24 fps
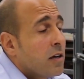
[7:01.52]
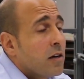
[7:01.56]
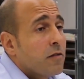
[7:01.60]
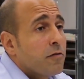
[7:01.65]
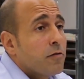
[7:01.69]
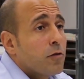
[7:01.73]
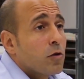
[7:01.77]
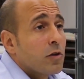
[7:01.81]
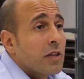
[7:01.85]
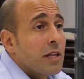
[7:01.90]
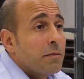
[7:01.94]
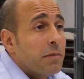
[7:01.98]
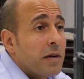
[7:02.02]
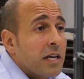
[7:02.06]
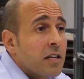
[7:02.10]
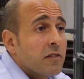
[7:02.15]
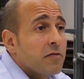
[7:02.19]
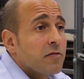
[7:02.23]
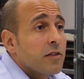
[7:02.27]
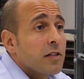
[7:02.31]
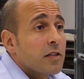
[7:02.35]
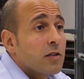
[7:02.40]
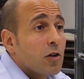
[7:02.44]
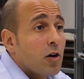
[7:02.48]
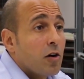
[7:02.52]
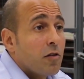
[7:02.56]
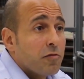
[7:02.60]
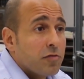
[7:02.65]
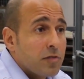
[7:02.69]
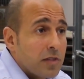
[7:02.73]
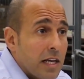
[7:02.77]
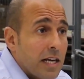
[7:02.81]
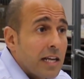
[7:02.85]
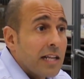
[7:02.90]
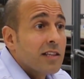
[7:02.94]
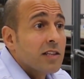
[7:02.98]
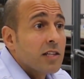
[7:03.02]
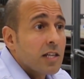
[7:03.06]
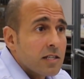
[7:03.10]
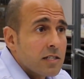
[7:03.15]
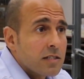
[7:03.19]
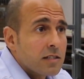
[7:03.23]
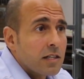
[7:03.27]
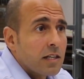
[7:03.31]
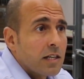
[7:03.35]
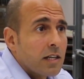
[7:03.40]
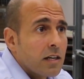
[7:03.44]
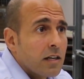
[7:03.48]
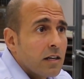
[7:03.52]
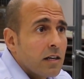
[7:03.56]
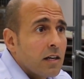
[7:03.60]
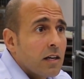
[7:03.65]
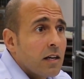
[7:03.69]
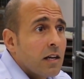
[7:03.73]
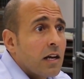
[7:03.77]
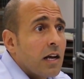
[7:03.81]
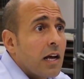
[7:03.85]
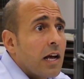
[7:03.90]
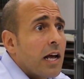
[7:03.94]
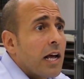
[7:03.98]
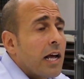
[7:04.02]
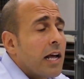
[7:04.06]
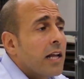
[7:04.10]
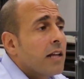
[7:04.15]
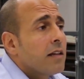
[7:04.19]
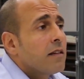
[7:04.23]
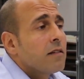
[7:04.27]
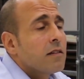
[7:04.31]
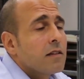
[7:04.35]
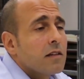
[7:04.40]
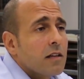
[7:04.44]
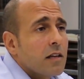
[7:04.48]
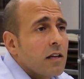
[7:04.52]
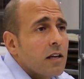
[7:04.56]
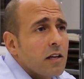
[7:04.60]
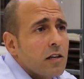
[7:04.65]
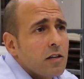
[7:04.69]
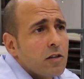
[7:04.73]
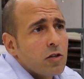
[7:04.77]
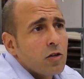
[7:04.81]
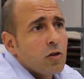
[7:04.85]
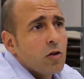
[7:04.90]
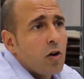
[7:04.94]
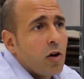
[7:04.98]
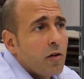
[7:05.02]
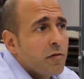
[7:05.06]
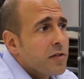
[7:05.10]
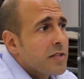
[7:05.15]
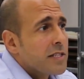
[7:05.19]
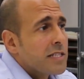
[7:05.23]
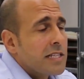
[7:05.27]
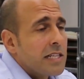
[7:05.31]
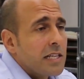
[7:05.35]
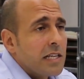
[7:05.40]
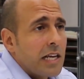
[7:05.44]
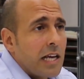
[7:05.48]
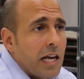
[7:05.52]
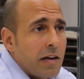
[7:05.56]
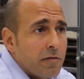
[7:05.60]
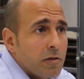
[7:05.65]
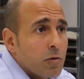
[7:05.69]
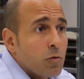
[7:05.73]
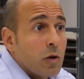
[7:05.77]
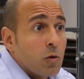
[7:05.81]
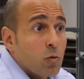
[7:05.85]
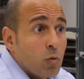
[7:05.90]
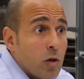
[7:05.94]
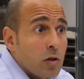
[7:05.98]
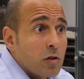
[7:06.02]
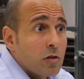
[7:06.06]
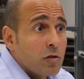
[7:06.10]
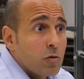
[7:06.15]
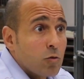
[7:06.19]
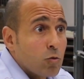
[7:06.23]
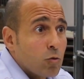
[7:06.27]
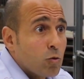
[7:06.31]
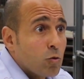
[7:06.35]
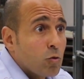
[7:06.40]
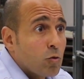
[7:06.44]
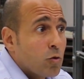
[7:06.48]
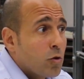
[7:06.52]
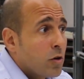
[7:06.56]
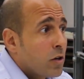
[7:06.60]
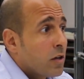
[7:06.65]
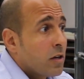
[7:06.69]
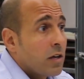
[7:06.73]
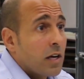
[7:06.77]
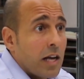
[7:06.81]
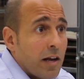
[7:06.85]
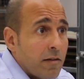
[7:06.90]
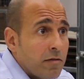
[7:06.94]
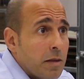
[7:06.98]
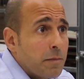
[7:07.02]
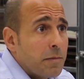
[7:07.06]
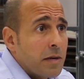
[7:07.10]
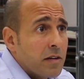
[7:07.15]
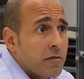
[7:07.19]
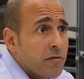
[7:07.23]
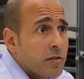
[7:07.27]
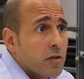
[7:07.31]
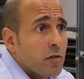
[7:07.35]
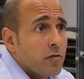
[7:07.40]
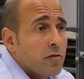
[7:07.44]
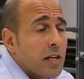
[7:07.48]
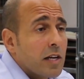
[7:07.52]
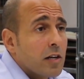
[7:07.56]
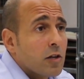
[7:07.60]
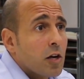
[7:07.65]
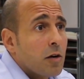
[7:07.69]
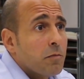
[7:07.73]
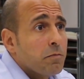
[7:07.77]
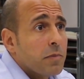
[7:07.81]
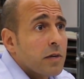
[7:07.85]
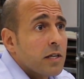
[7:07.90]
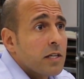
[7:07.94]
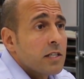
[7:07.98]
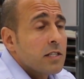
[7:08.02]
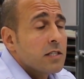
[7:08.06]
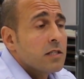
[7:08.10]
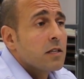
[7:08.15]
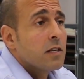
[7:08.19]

for the benefit of the industry. And, obviously everyone wants to have the benefit of their companies,